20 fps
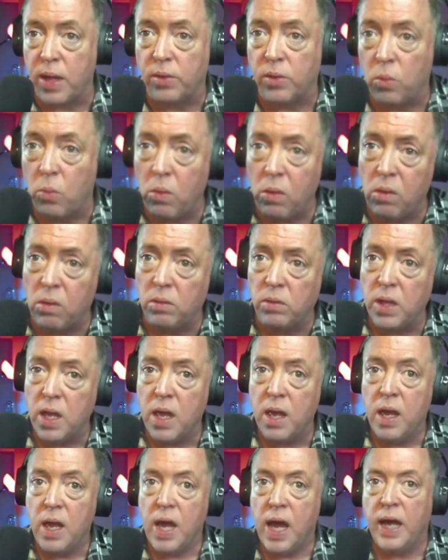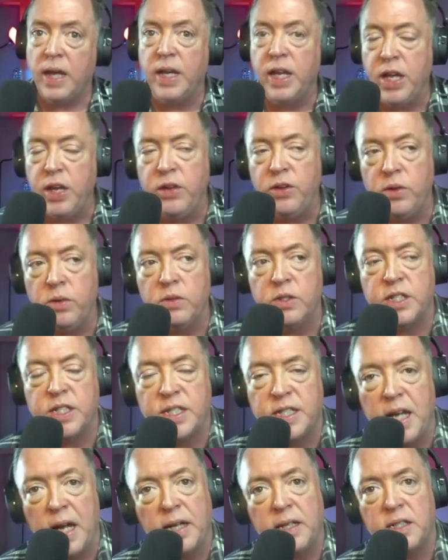the world, and he used
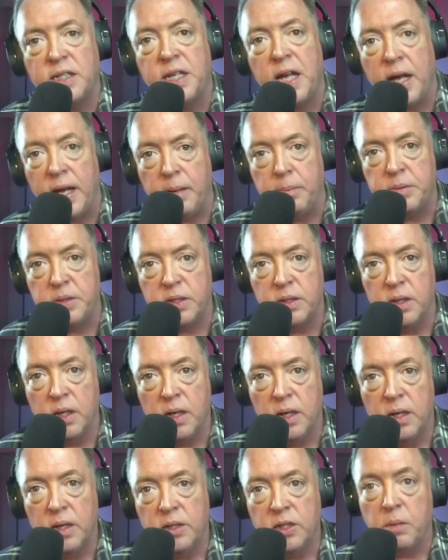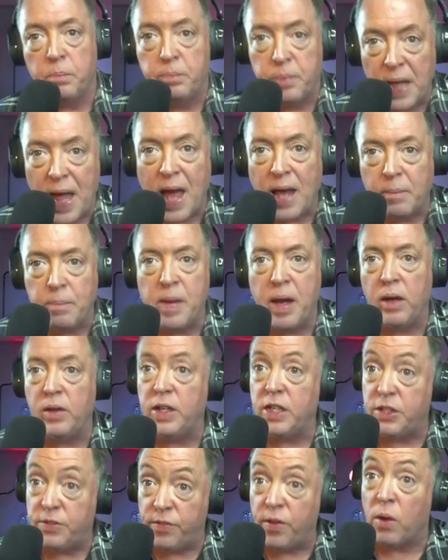sex tapes to blackmail
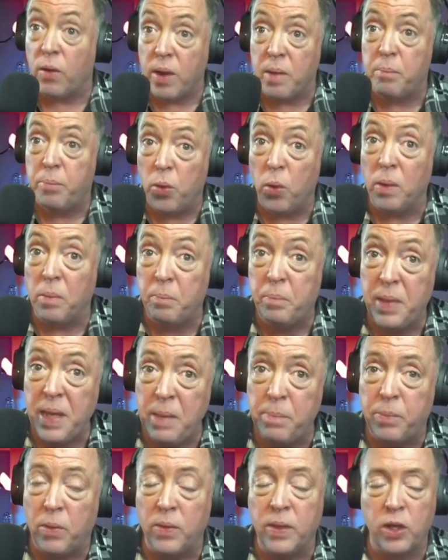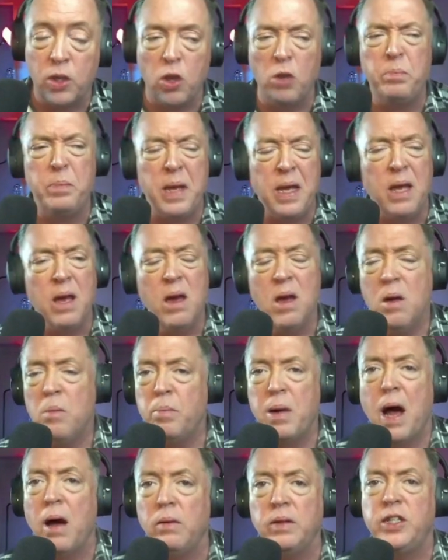these very important people. And it could be
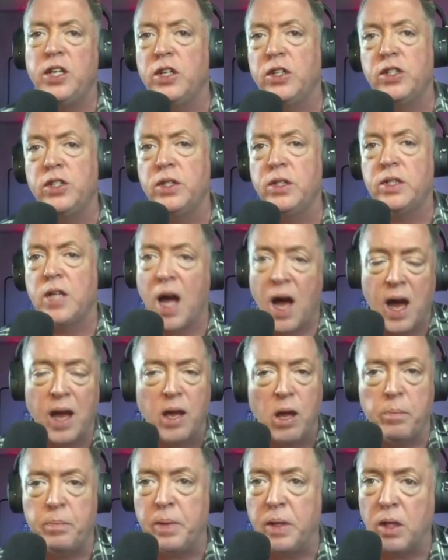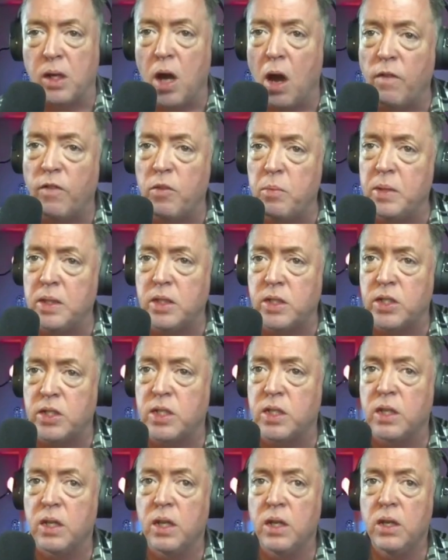politicians high up in
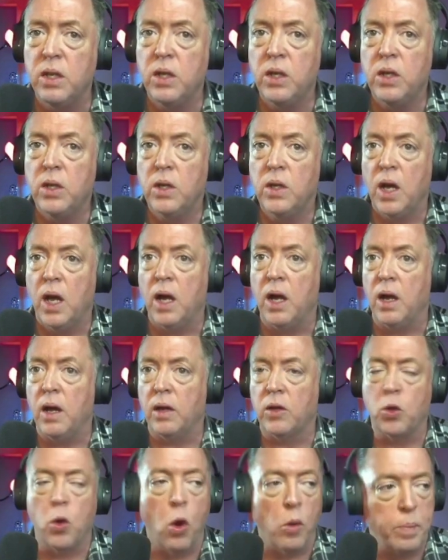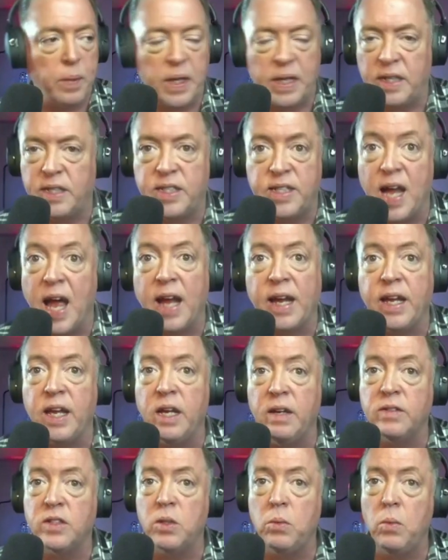governments, corporate
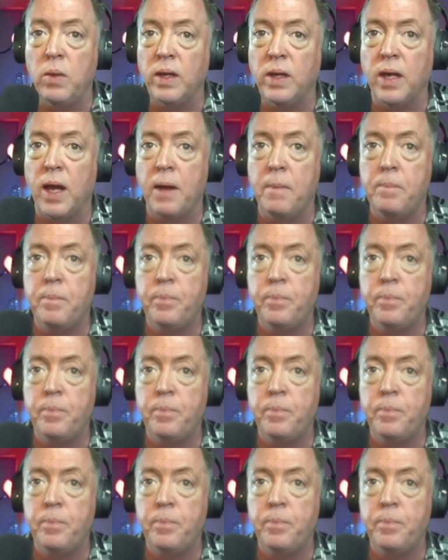executives and whatnot.